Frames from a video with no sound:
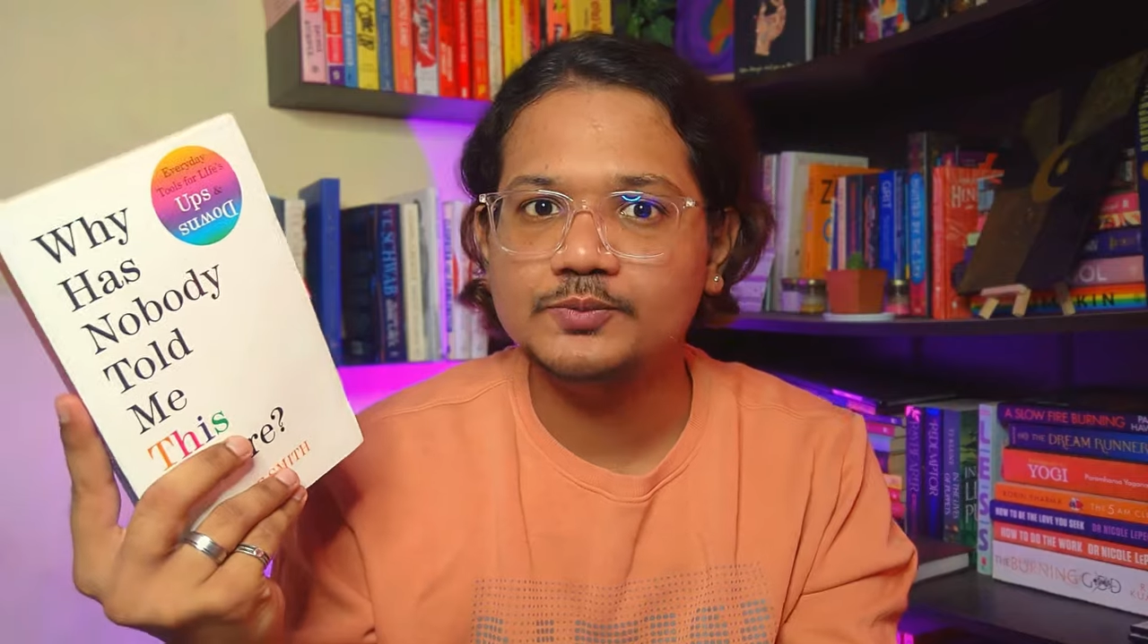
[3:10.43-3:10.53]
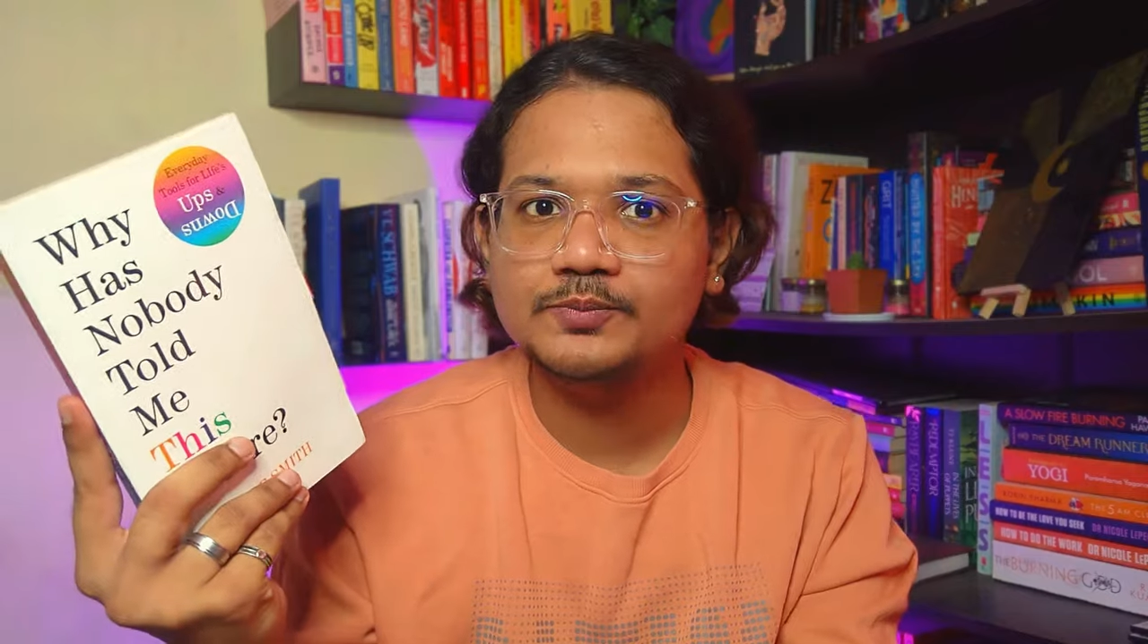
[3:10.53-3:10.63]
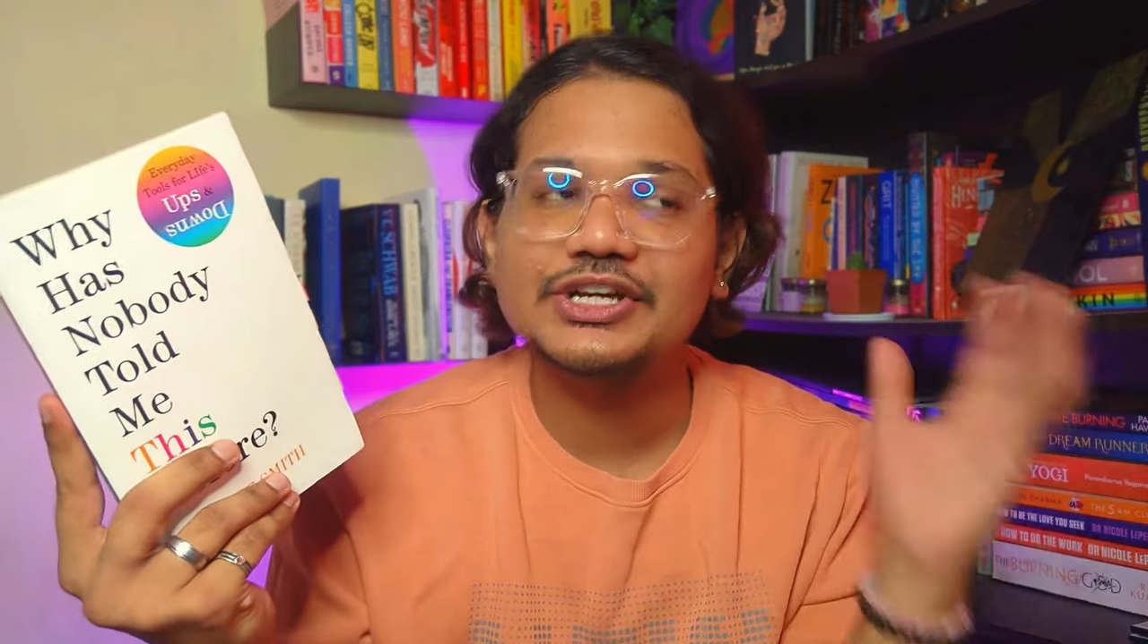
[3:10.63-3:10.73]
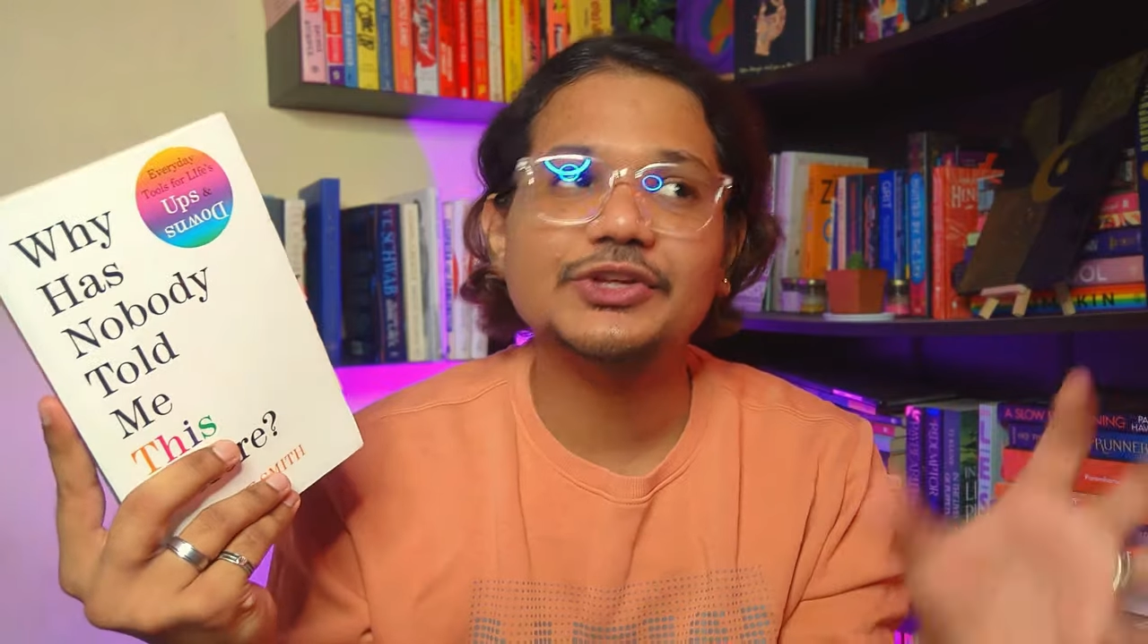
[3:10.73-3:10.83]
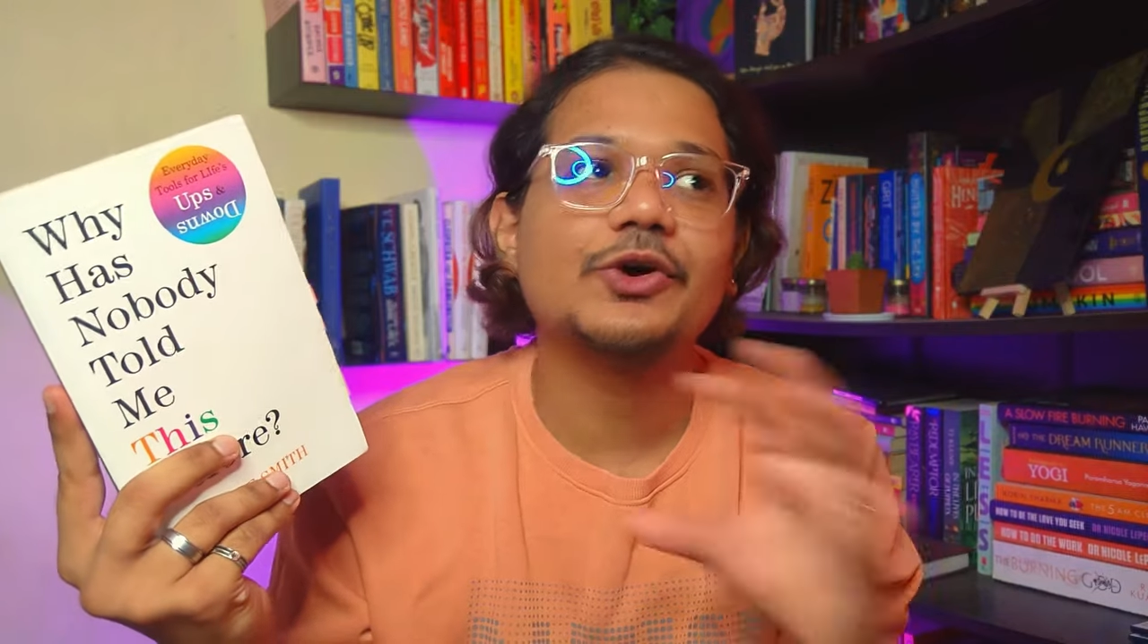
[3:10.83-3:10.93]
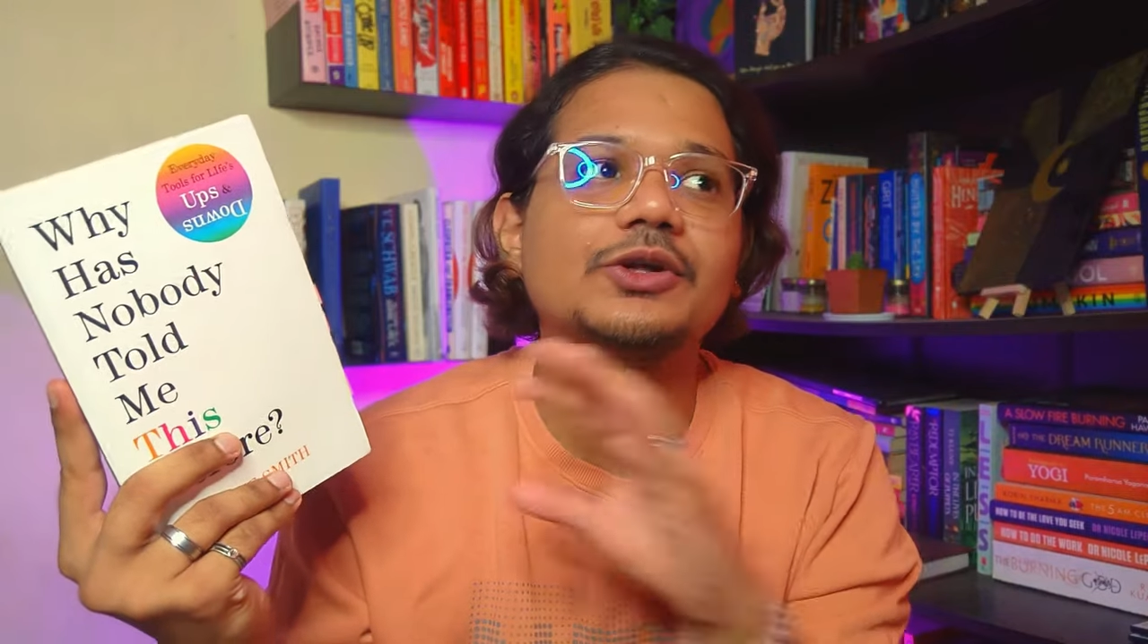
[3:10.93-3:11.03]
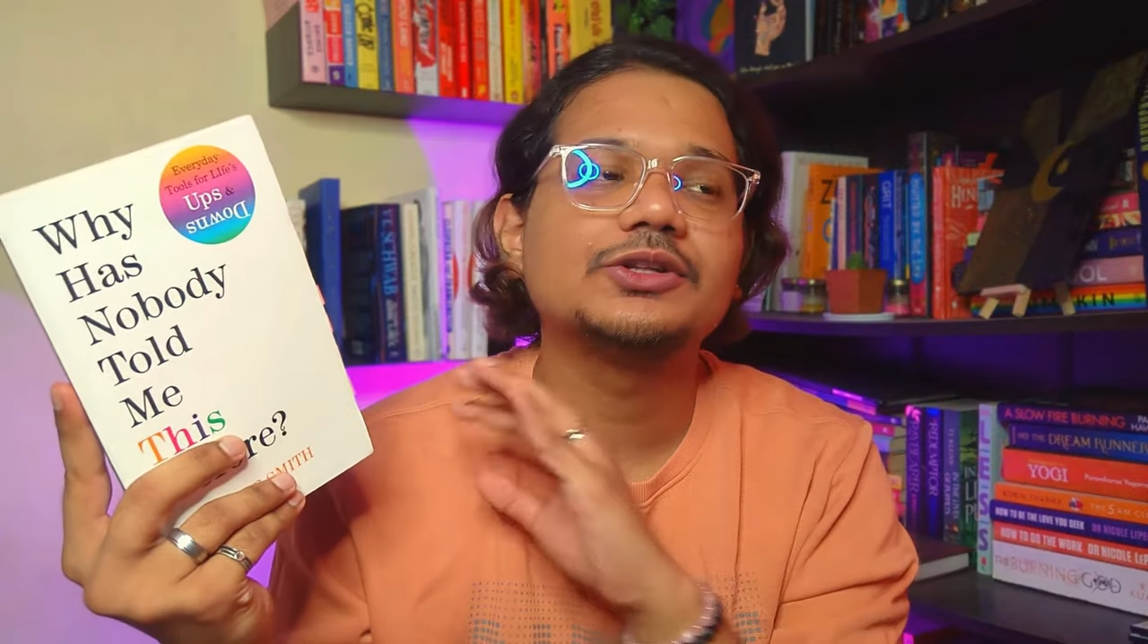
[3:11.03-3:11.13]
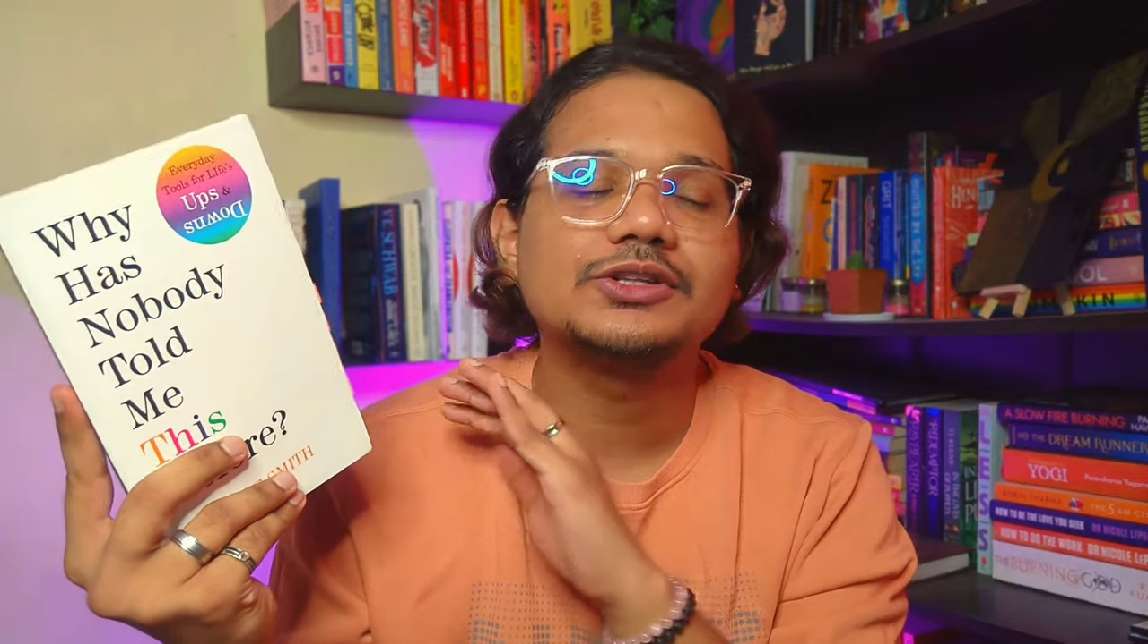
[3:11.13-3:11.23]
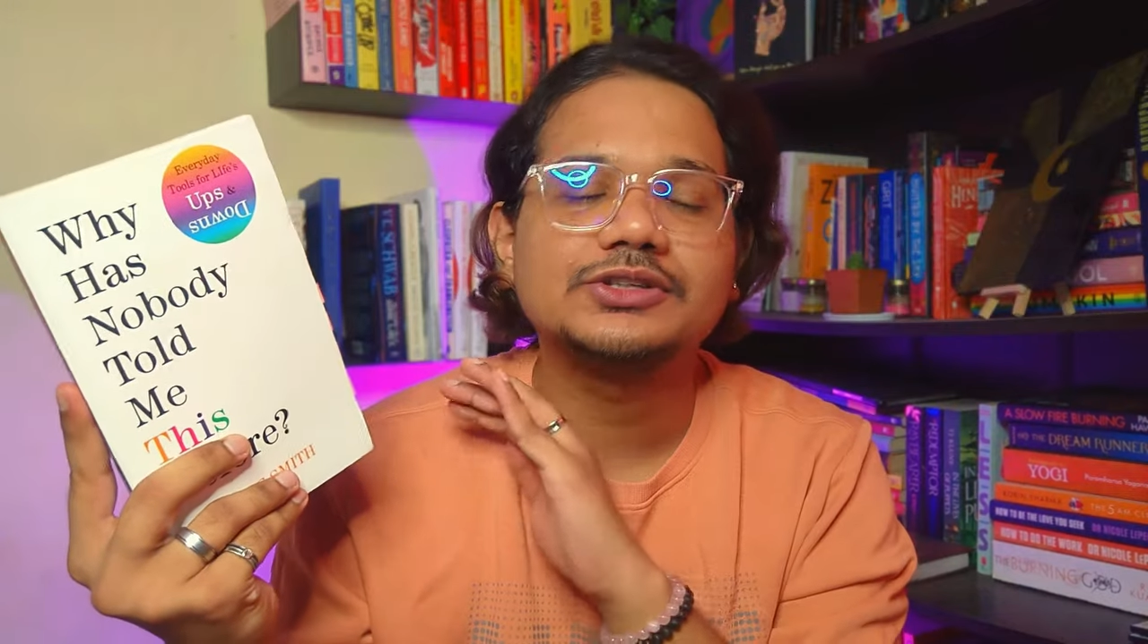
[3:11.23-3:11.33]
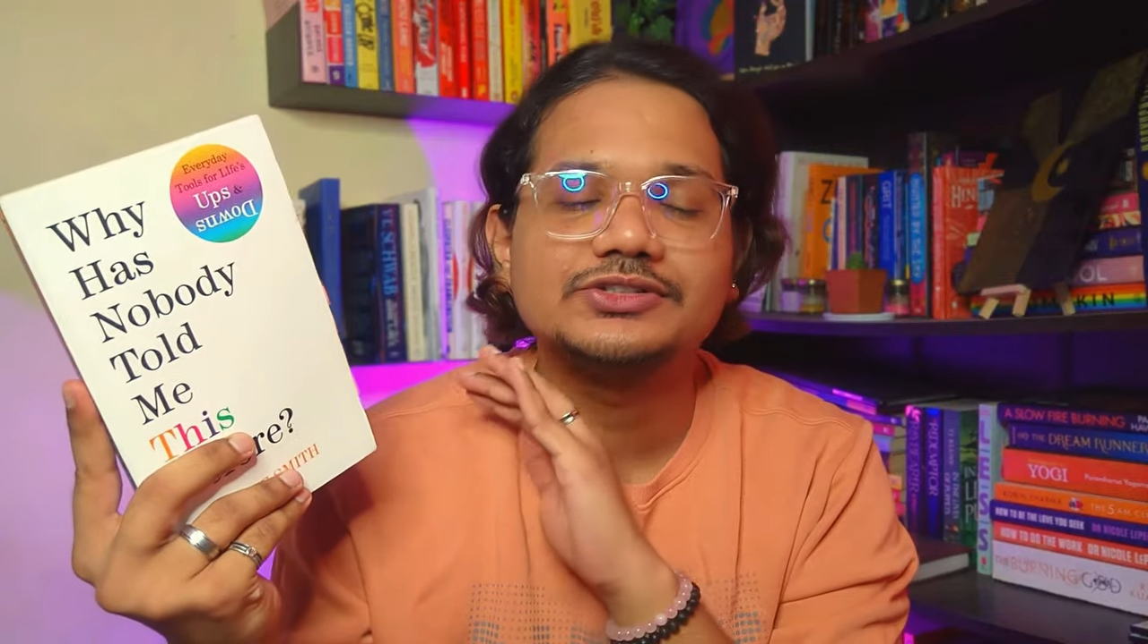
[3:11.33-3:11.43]
Here the
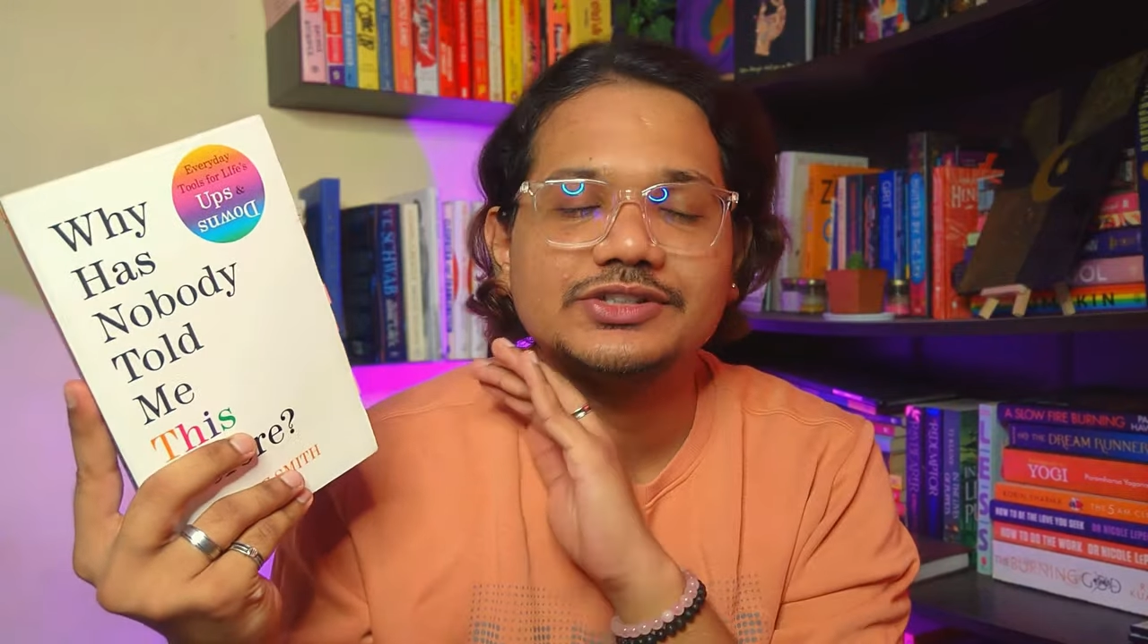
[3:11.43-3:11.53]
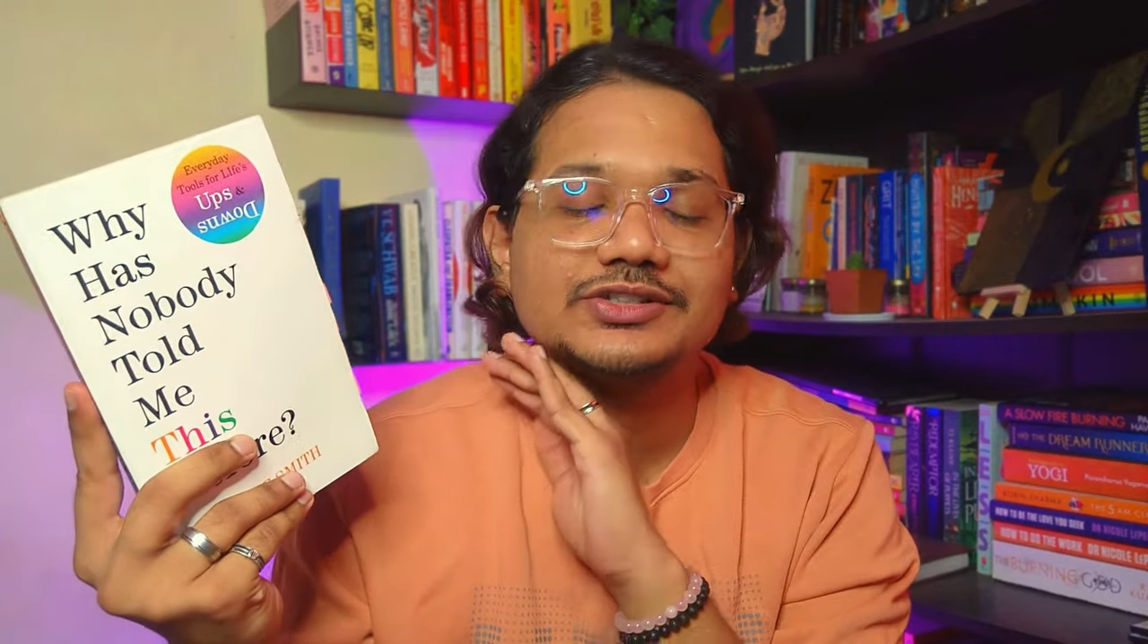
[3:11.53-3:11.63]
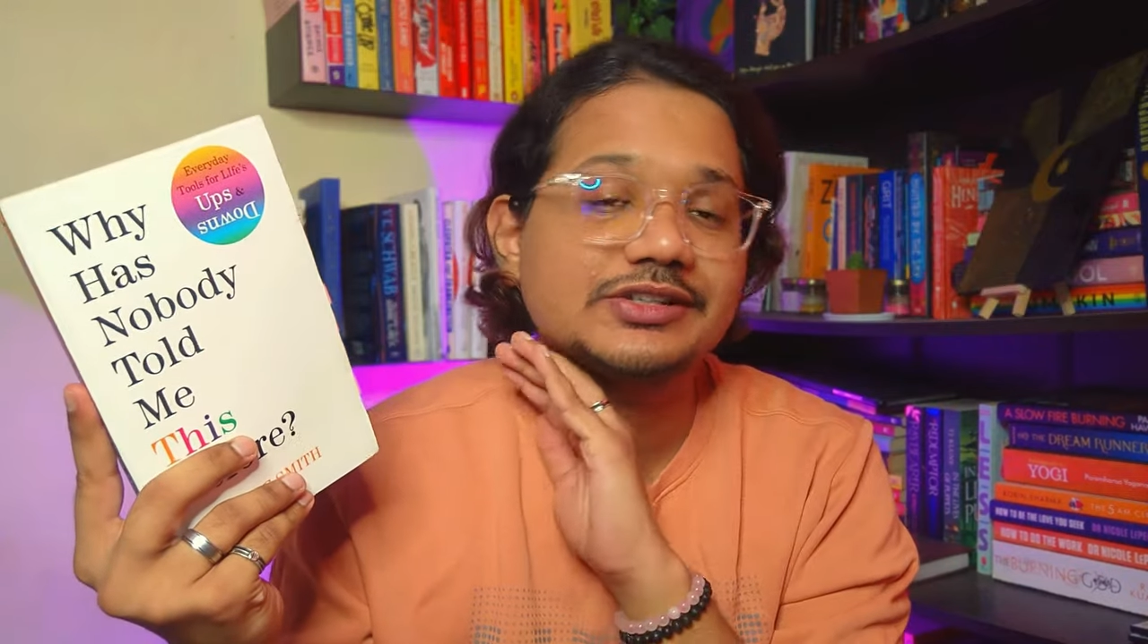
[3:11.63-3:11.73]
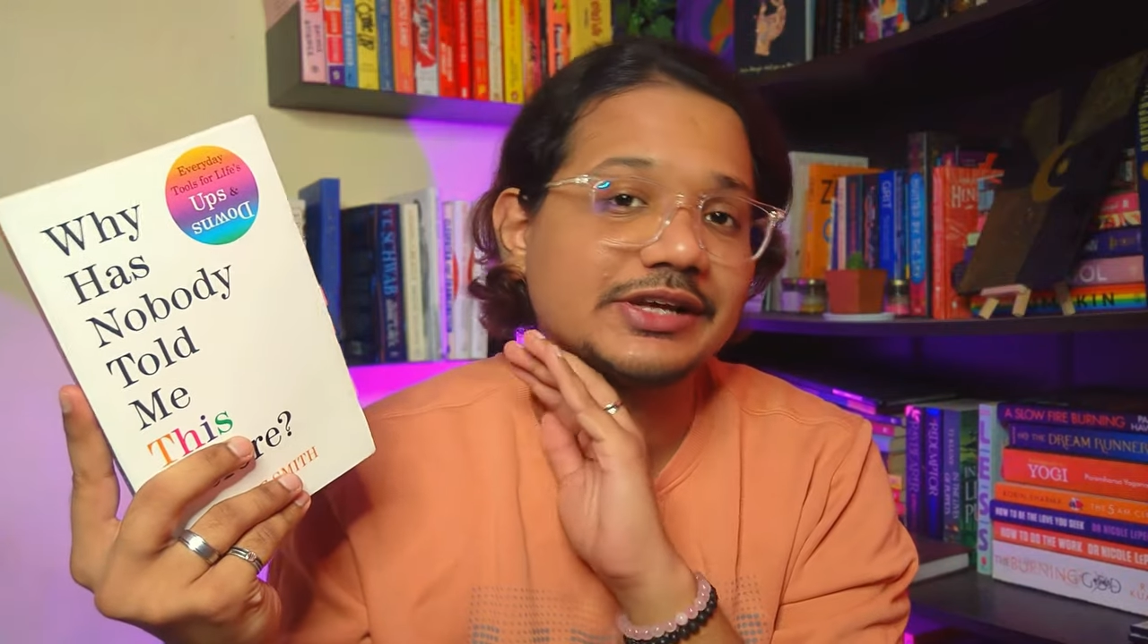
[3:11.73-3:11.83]
author just